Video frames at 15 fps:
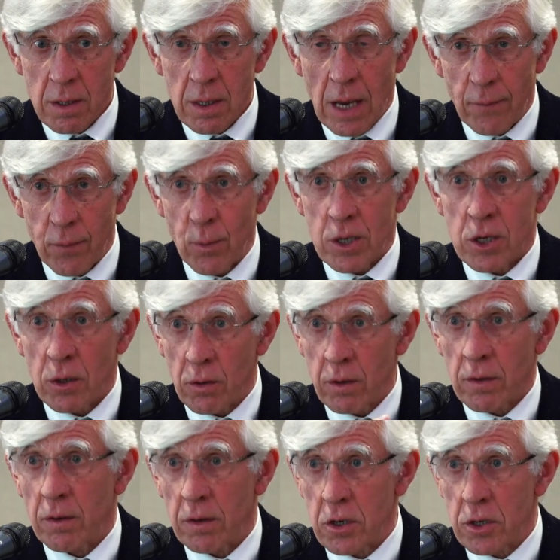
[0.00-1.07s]
and for which she could
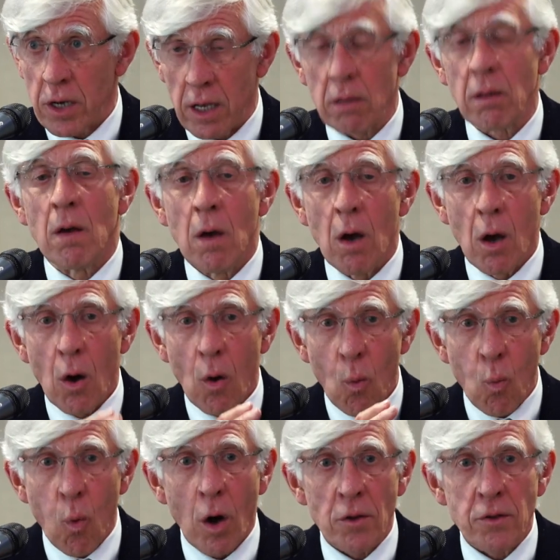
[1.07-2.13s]
have gone to jail
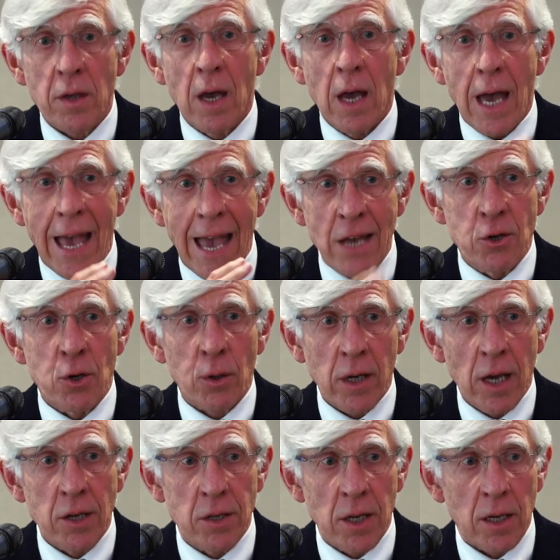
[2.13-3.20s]
was
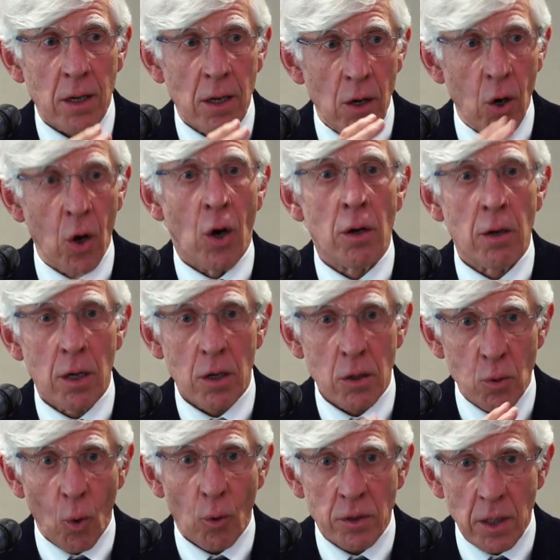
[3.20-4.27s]
educating her
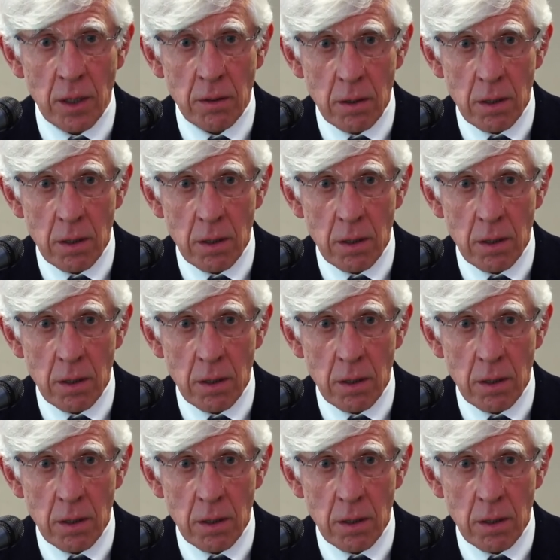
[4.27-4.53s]
daughter.